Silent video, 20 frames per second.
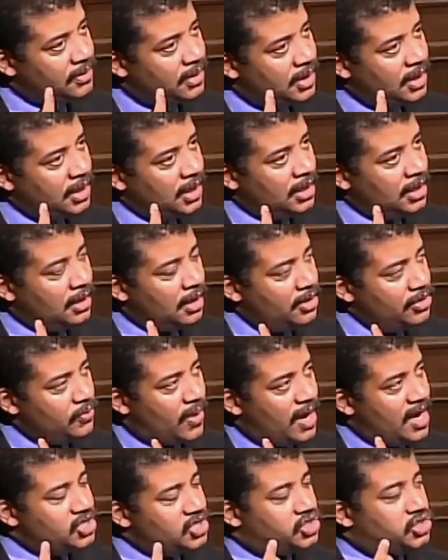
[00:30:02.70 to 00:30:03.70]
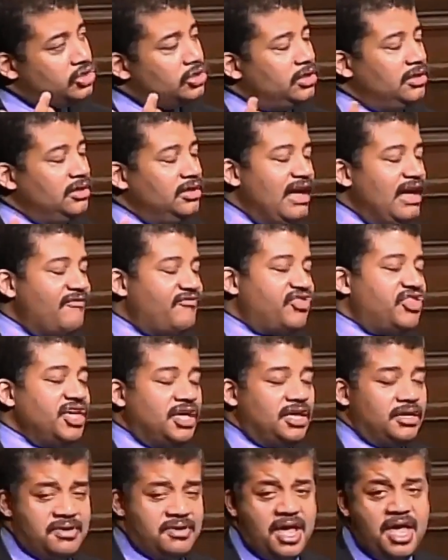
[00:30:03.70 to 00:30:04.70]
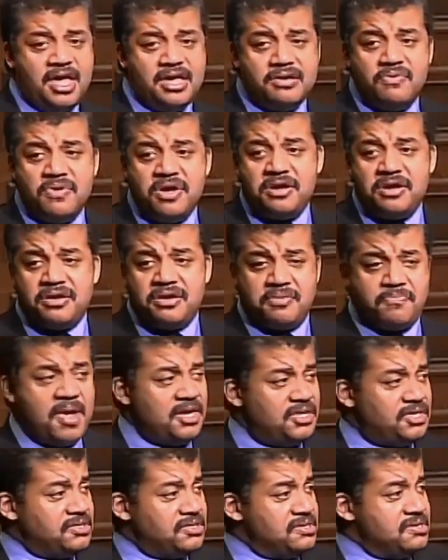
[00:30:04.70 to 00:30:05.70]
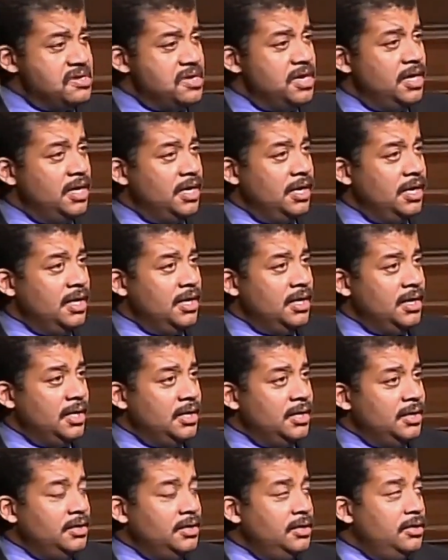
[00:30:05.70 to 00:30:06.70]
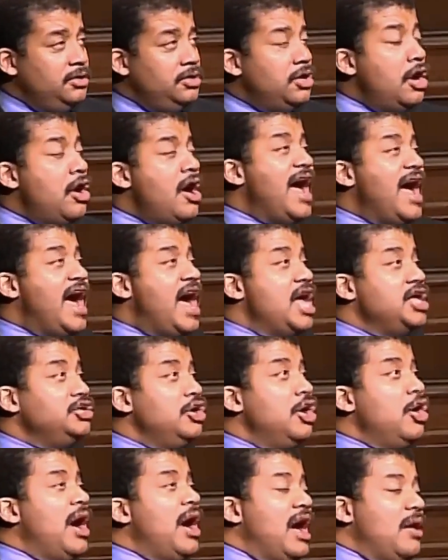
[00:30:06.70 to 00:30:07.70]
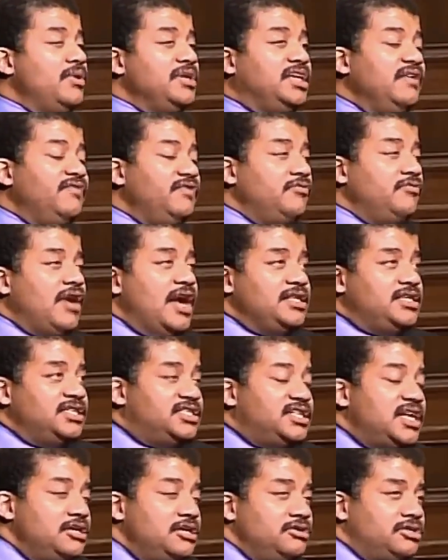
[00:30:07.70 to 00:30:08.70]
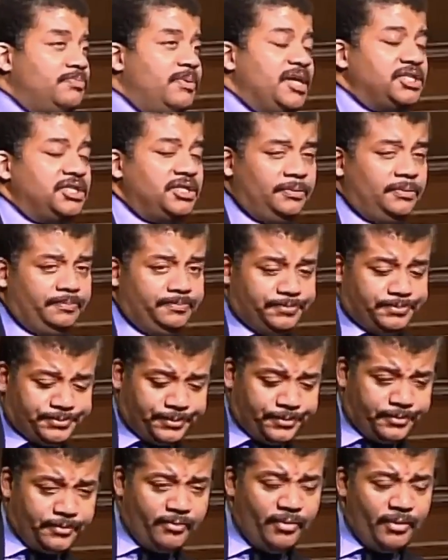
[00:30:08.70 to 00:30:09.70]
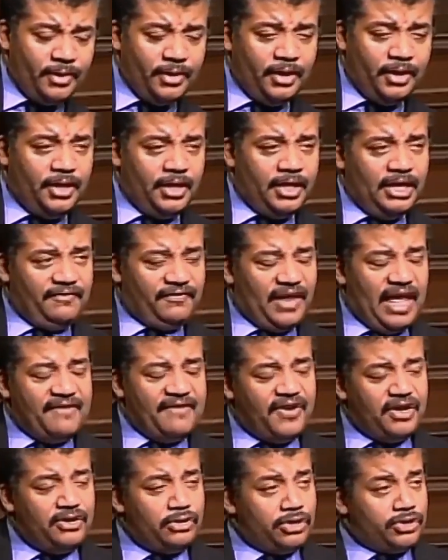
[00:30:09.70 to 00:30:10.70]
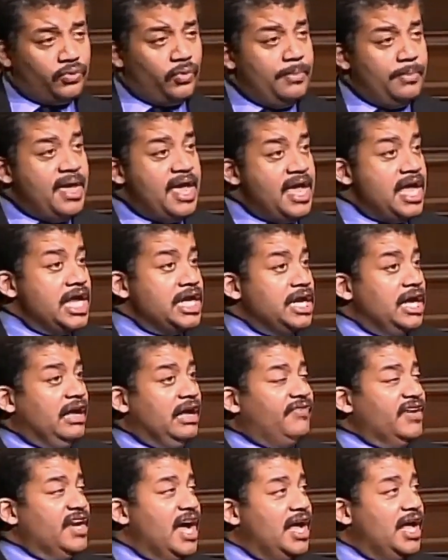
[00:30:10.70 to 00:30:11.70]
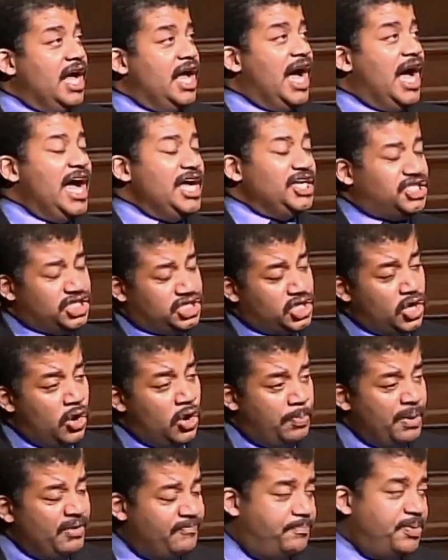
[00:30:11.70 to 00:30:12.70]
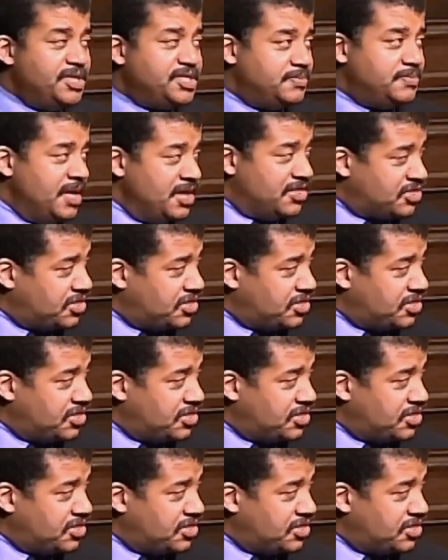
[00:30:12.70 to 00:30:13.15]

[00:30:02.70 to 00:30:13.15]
Otherwise, you're left thinking, hey, we're special. You know how, you know, I would give you right to say you're special? If life on Earth were made of an isotope of bismuth.